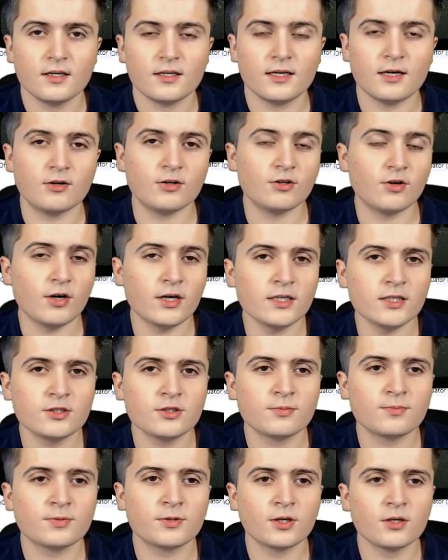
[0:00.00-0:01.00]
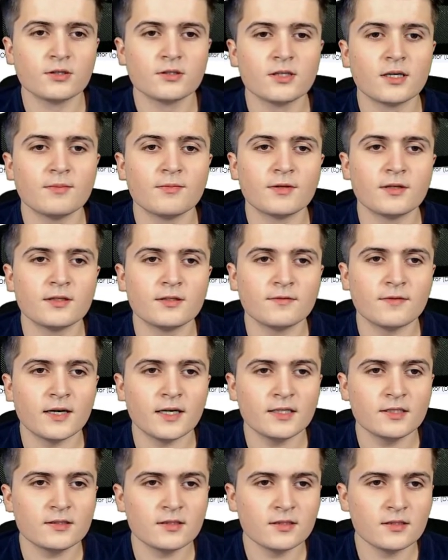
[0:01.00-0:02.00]
Now, in order to program the
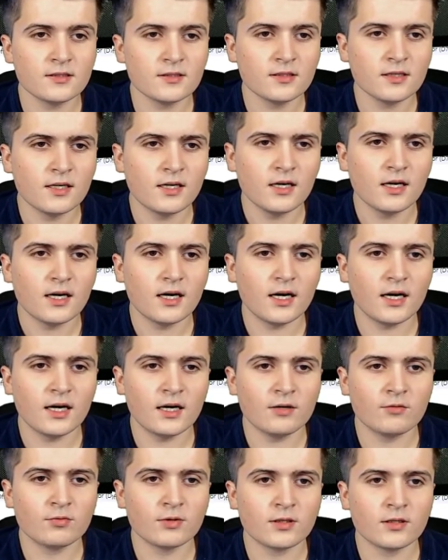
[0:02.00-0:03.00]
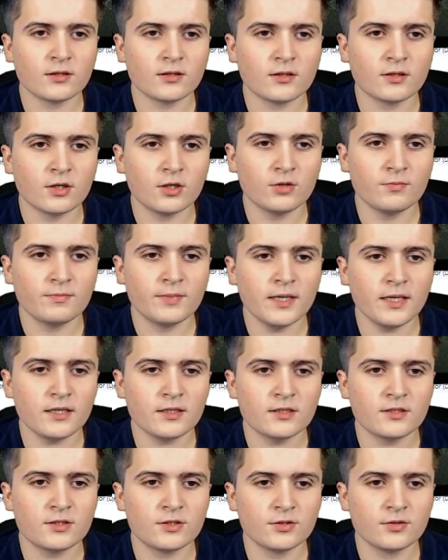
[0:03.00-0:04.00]
devices, I will go
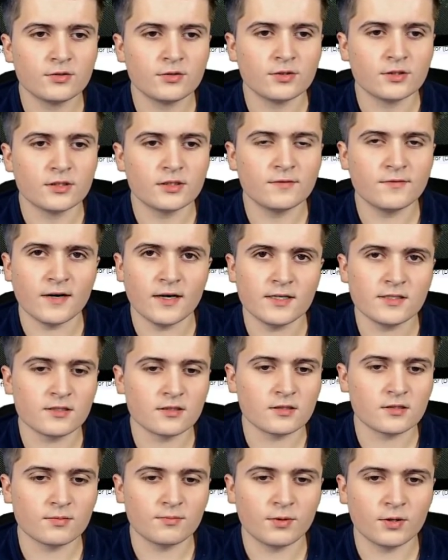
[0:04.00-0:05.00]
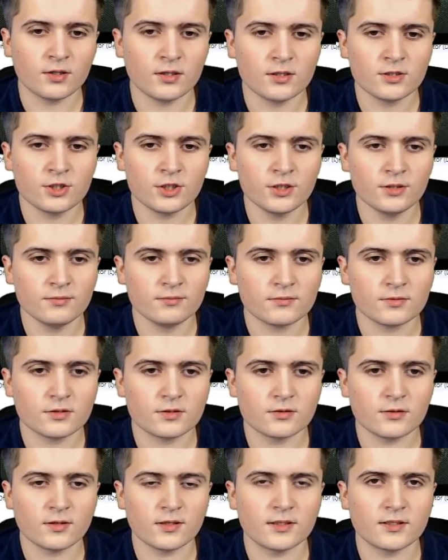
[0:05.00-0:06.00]
back to devices topology
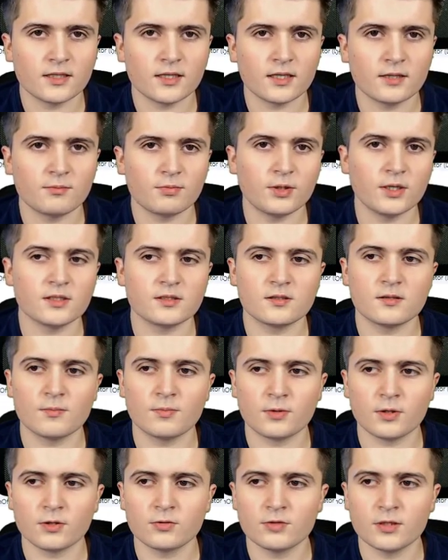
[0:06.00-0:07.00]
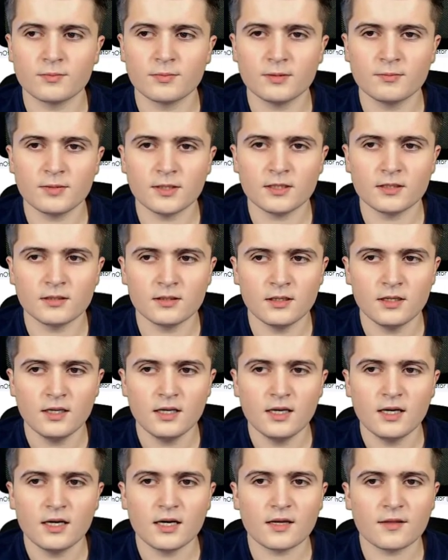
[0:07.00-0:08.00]
so that I can press the programming button,
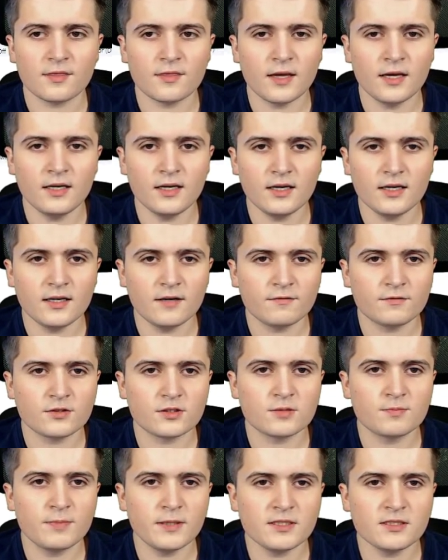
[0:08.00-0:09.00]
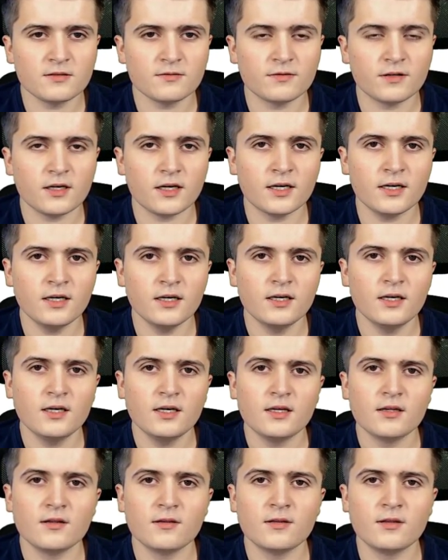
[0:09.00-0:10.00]
and then I have to specify
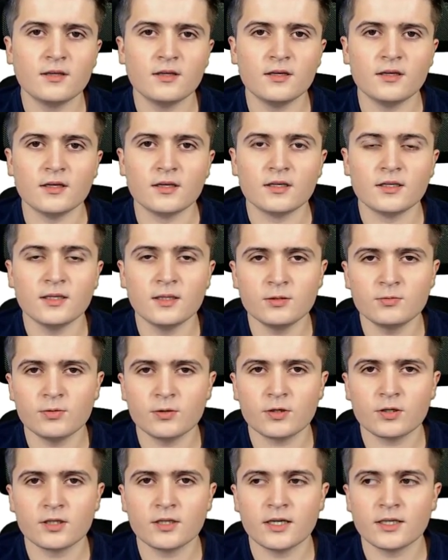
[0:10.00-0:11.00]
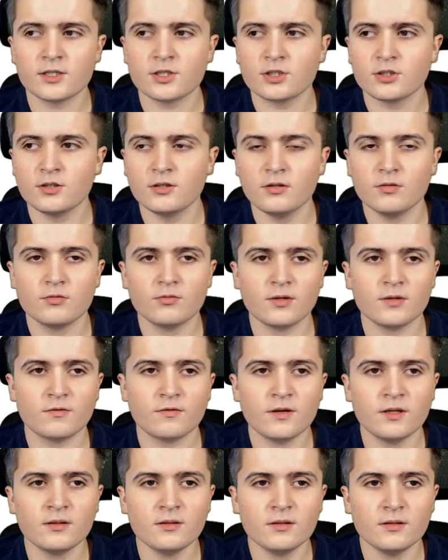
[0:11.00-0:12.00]
the network connection
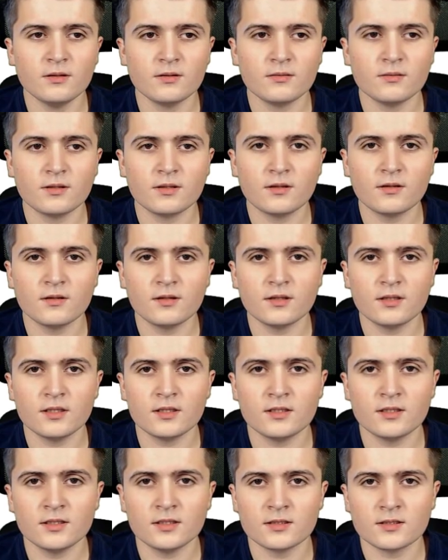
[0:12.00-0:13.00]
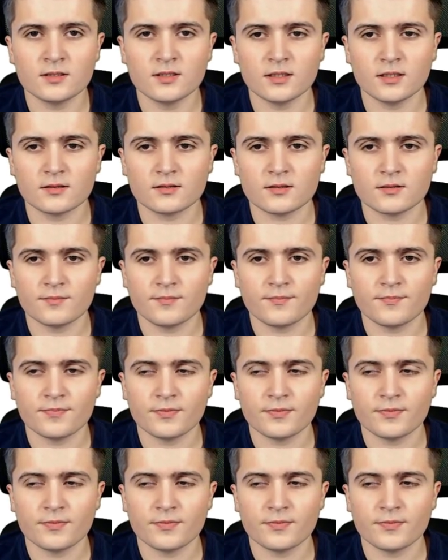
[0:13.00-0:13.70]
within the ETS6.